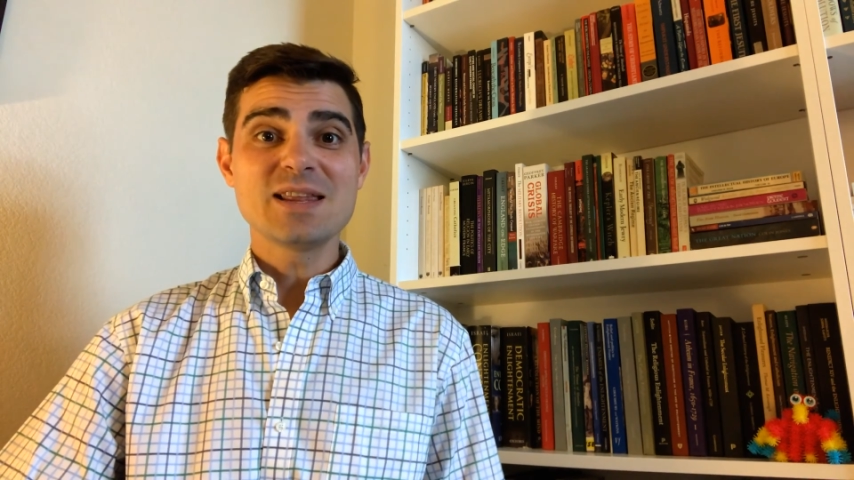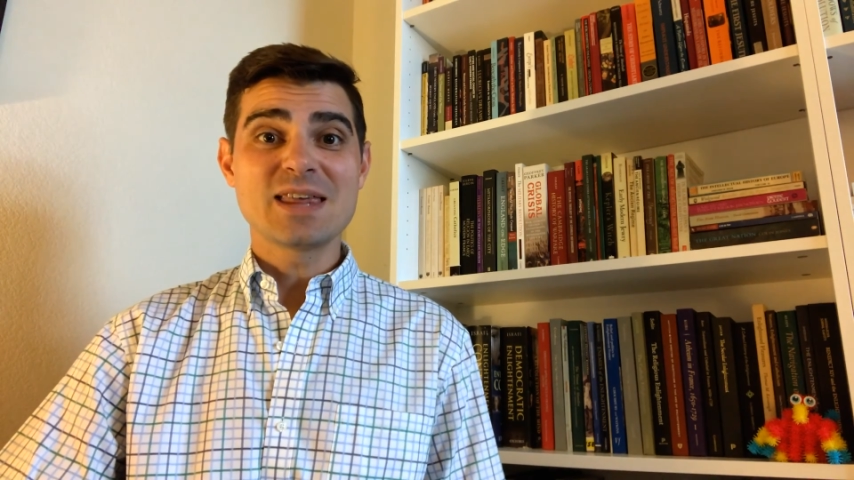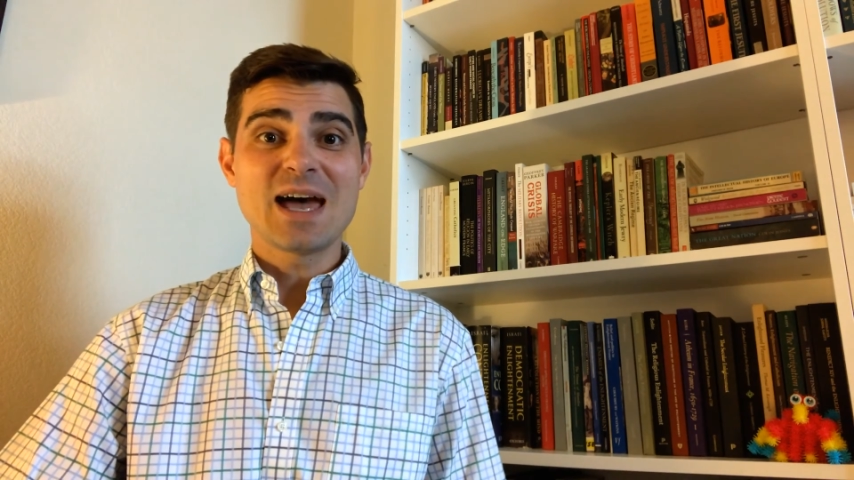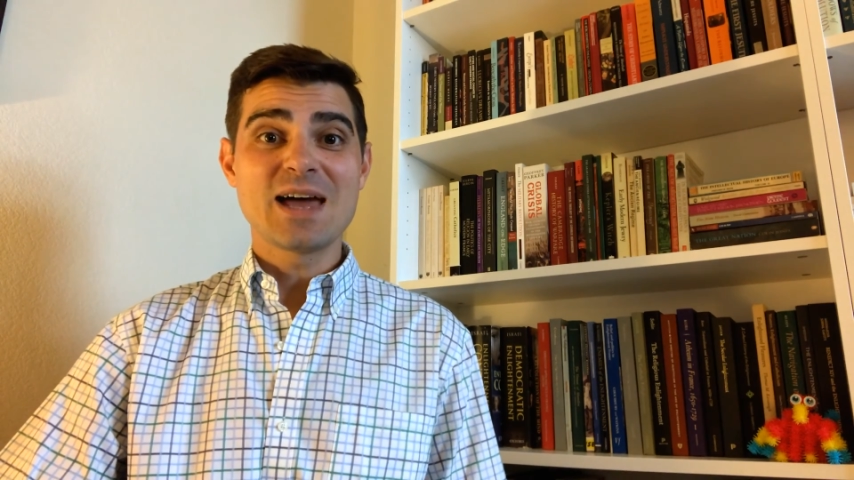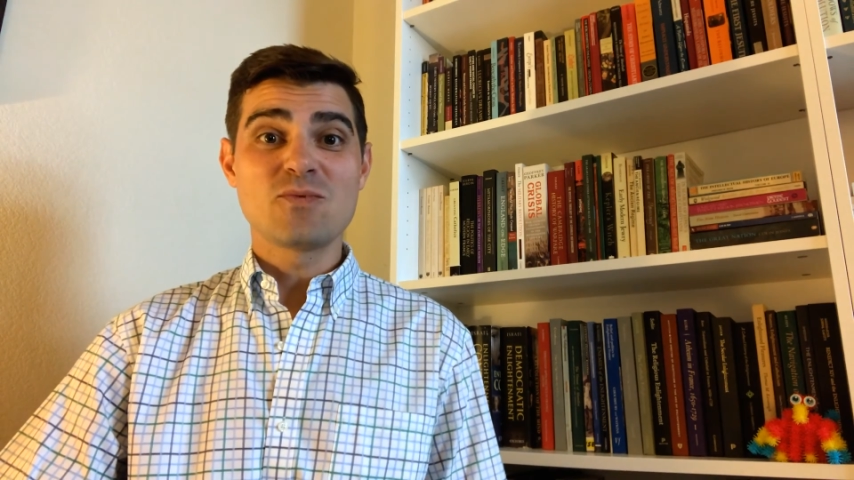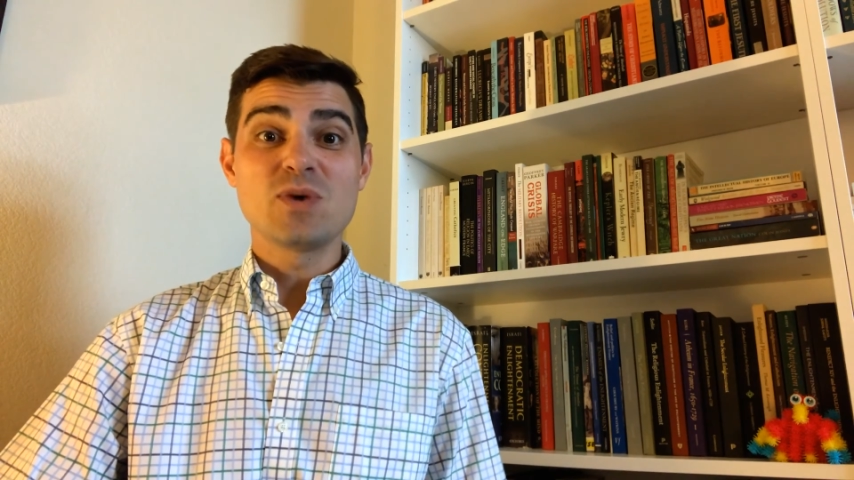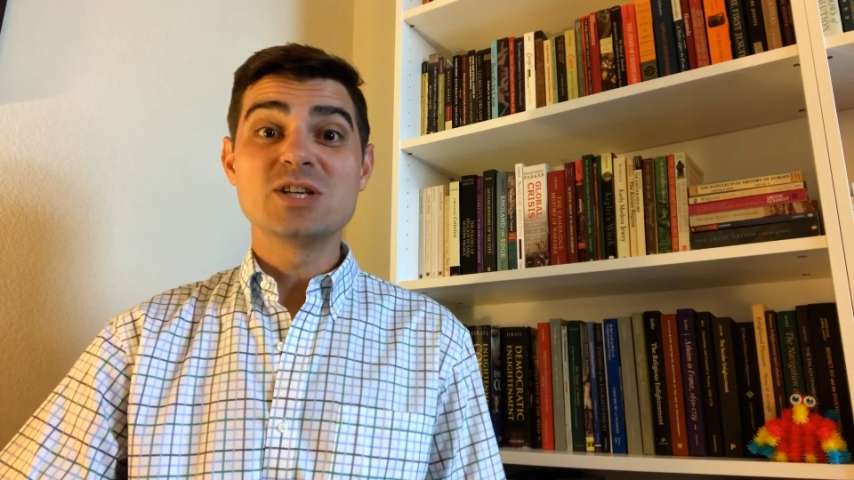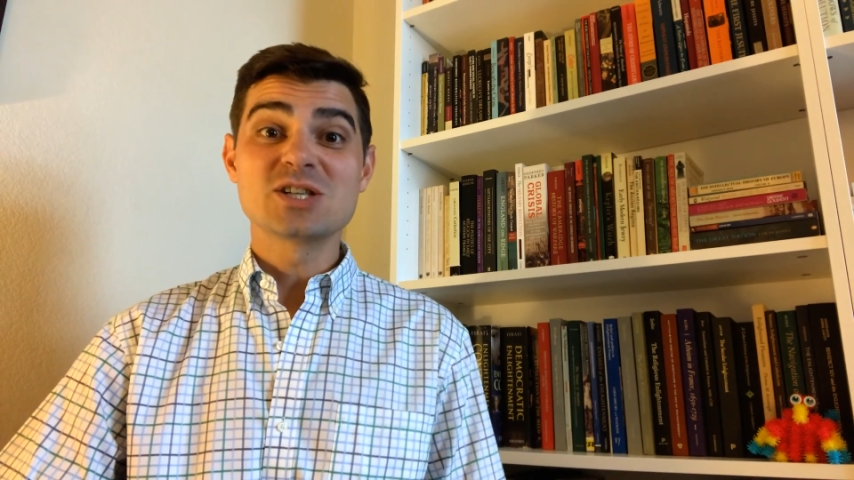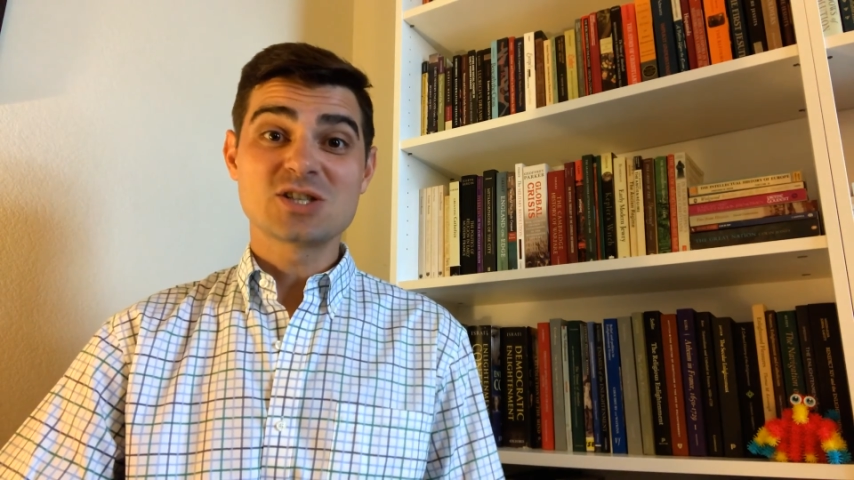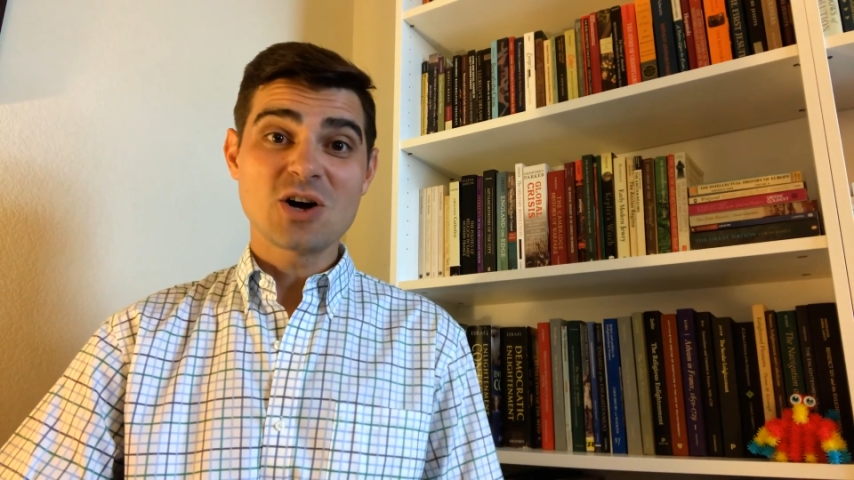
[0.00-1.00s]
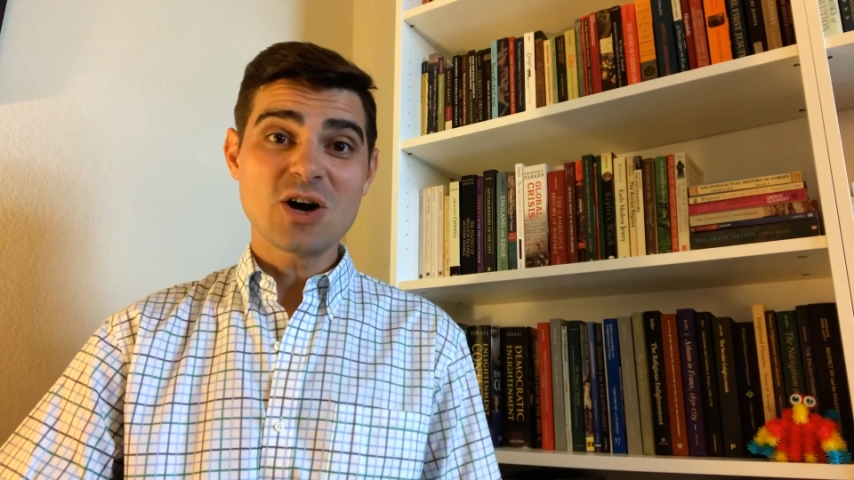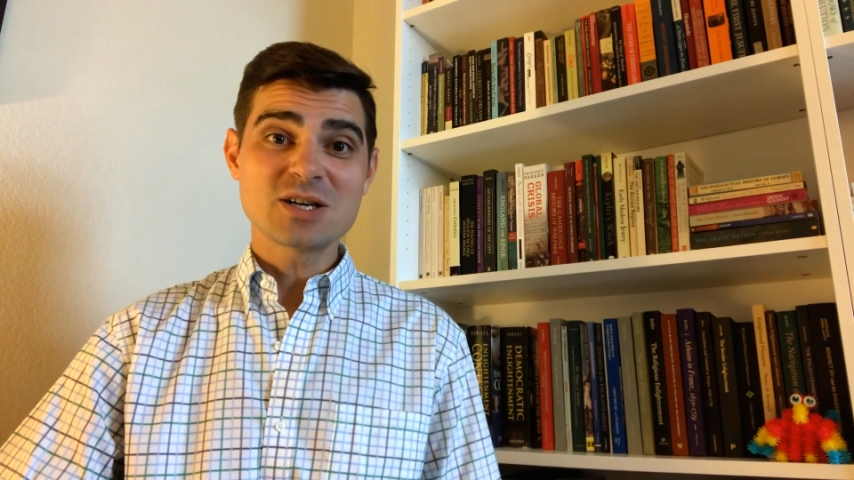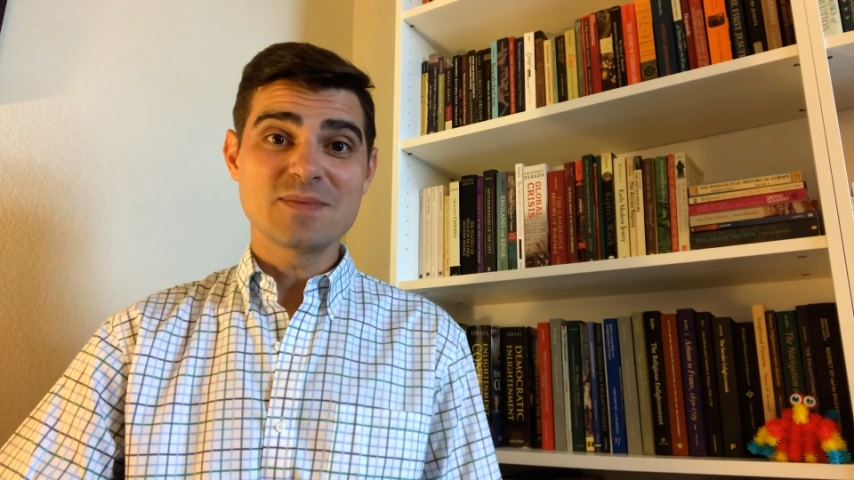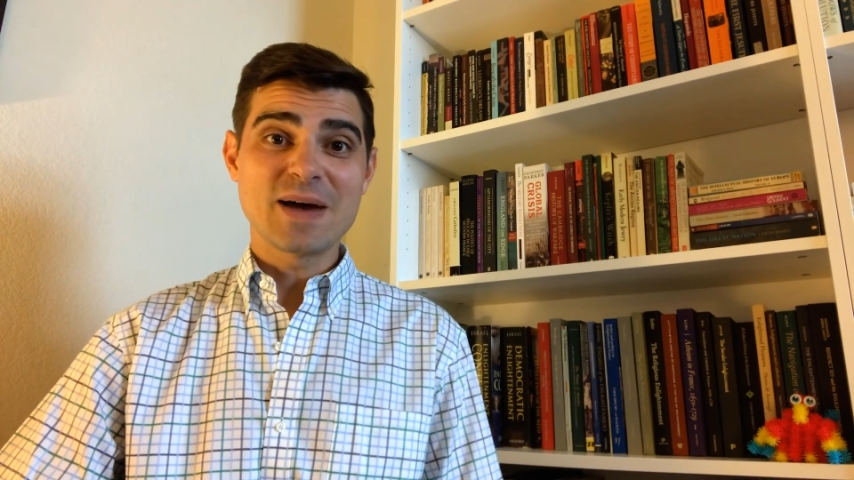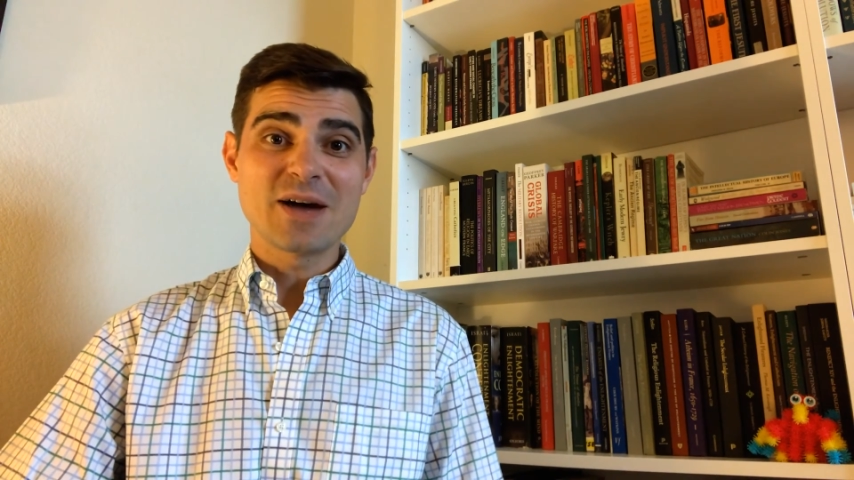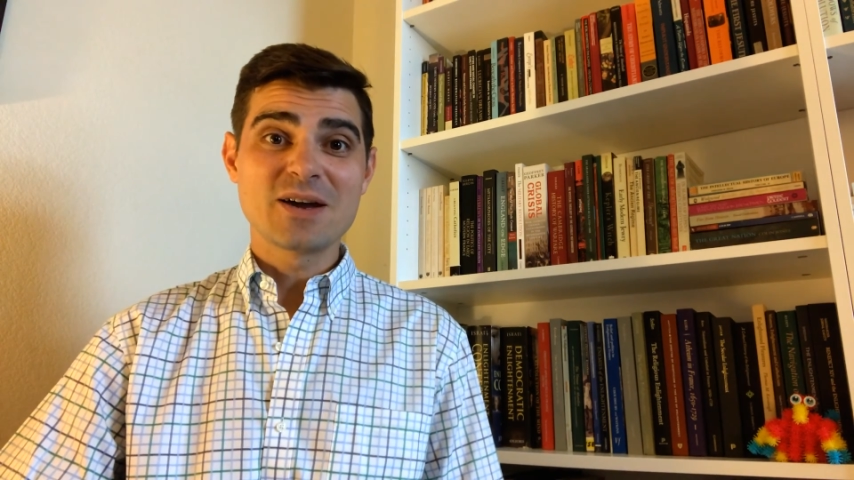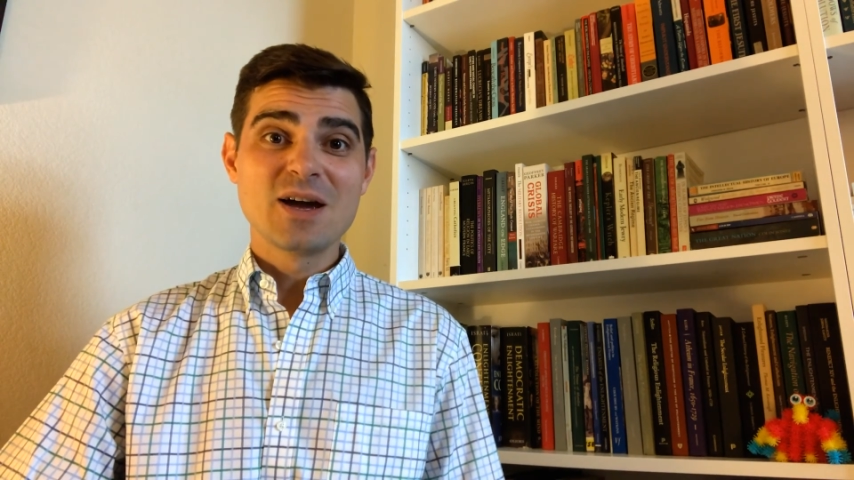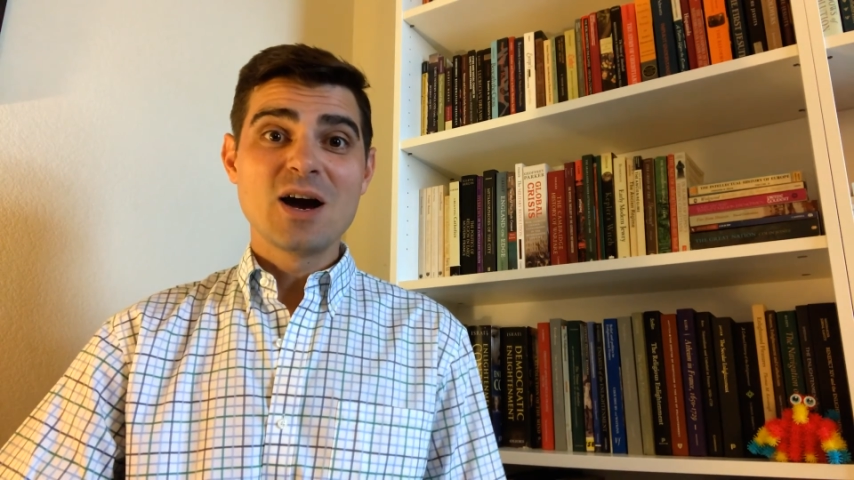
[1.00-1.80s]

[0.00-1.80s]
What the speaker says: that we just talked about